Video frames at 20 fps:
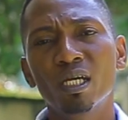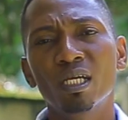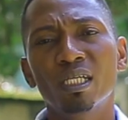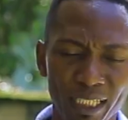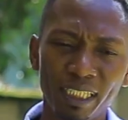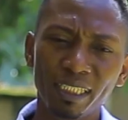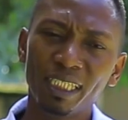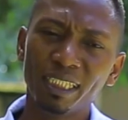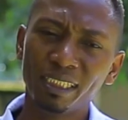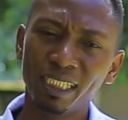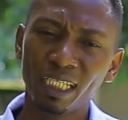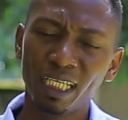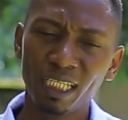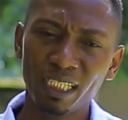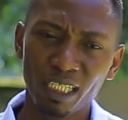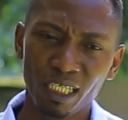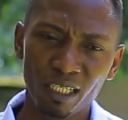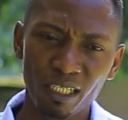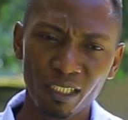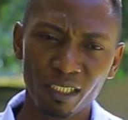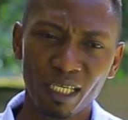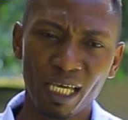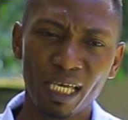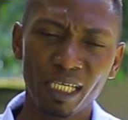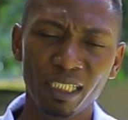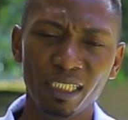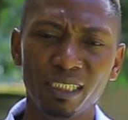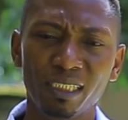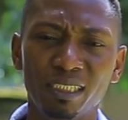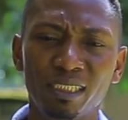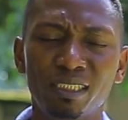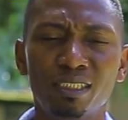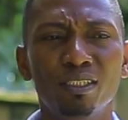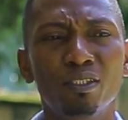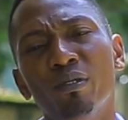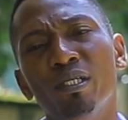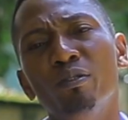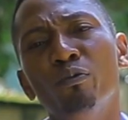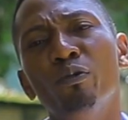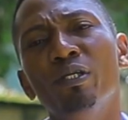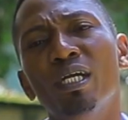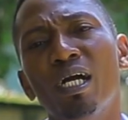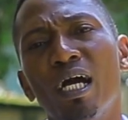Then the second area is when we